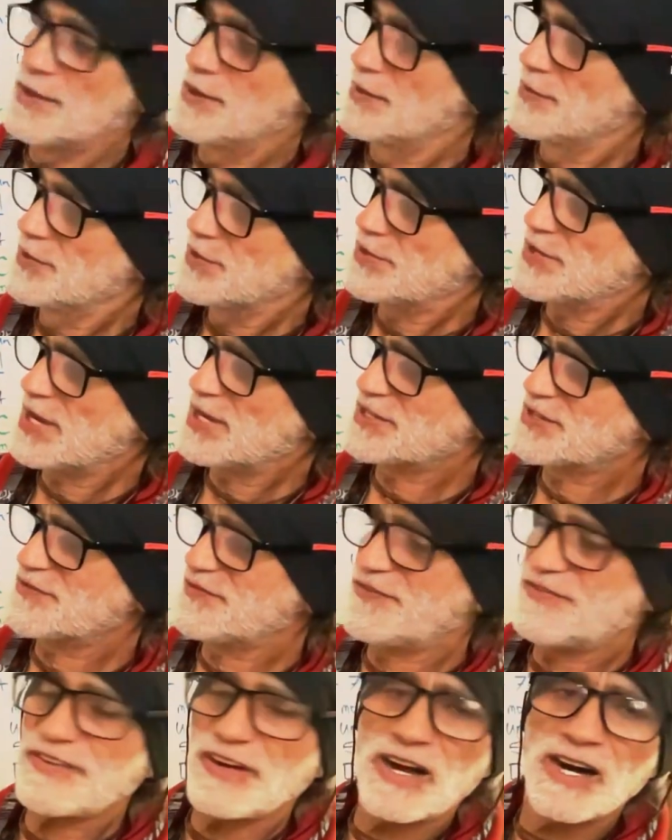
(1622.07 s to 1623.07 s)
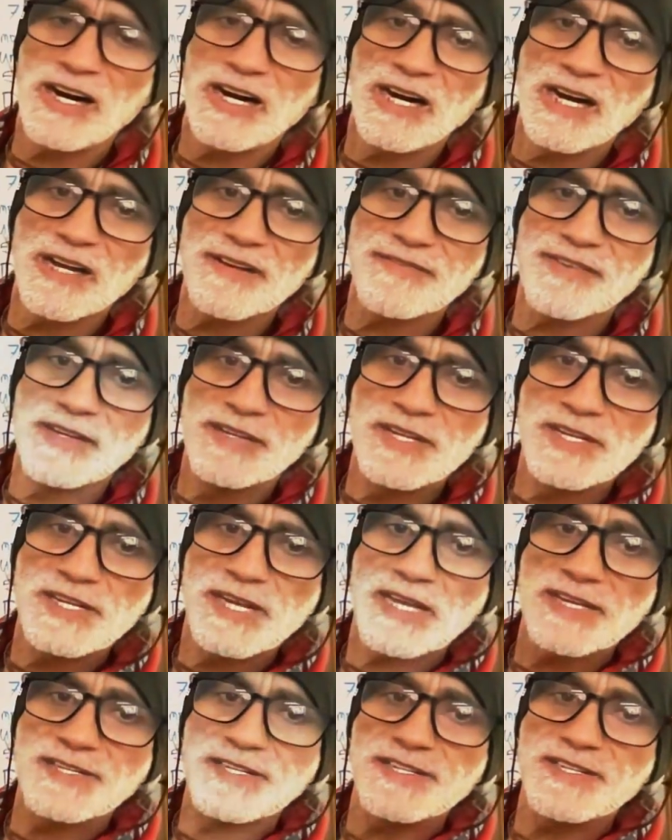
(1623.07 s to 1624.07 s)
this has 5, and this
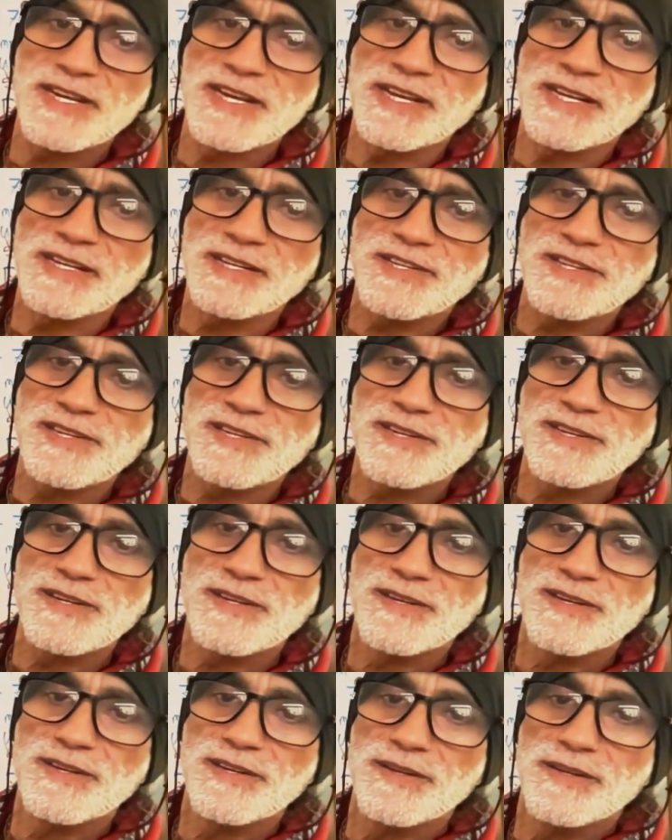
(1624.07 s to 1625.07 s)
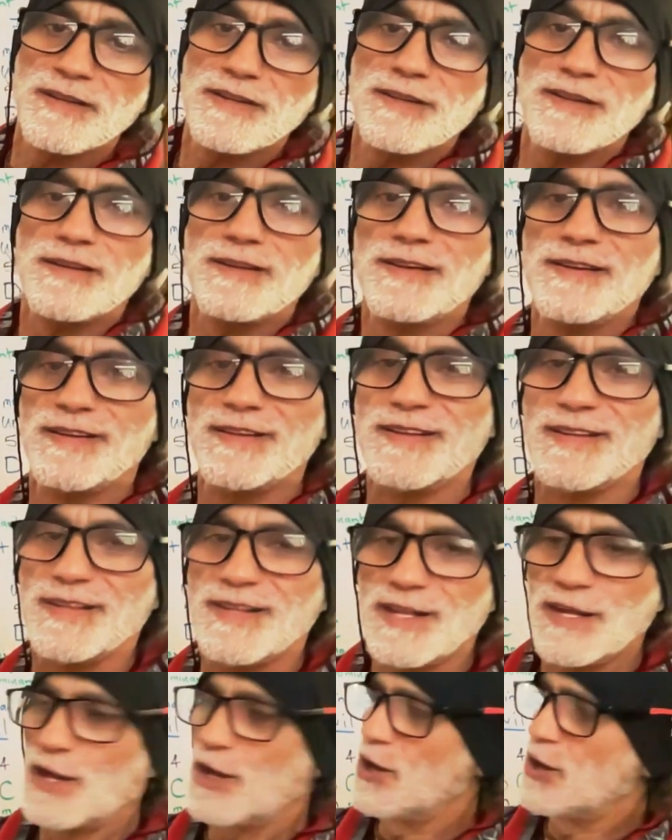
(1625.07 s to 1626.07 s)
has 6.
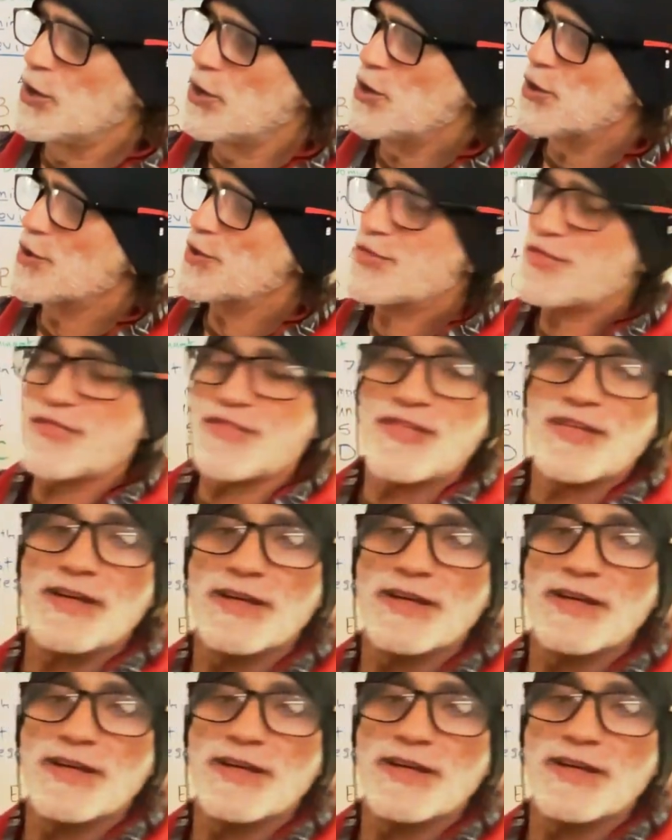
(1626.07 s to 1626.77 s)
Earth